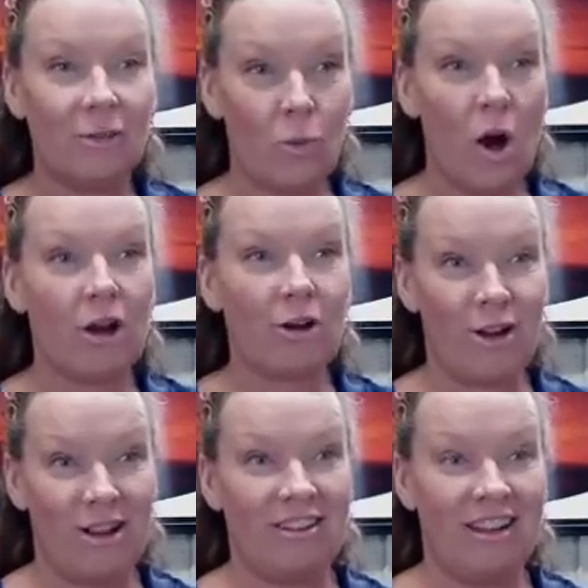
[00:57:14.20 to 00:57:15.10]
It's water
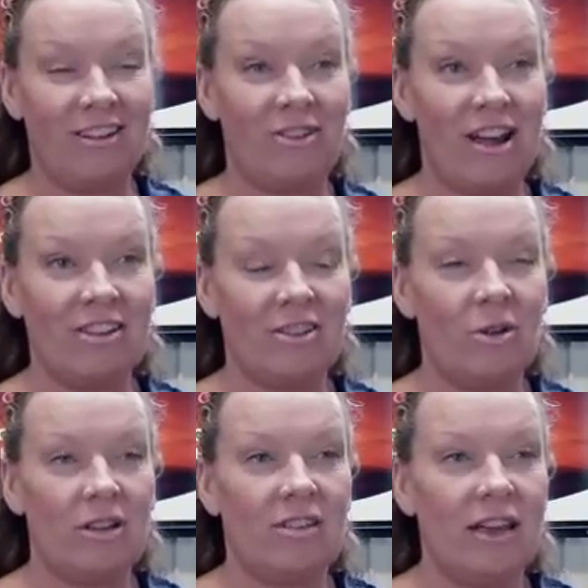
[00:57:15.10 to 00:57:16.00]
content, right? So
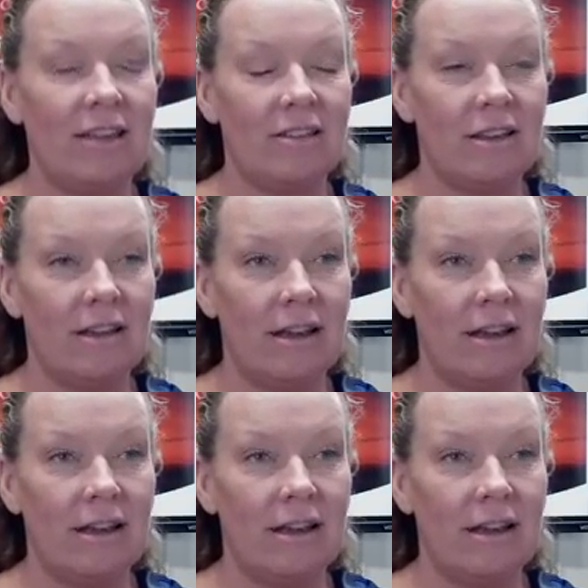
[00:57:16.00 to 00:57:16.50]
it's a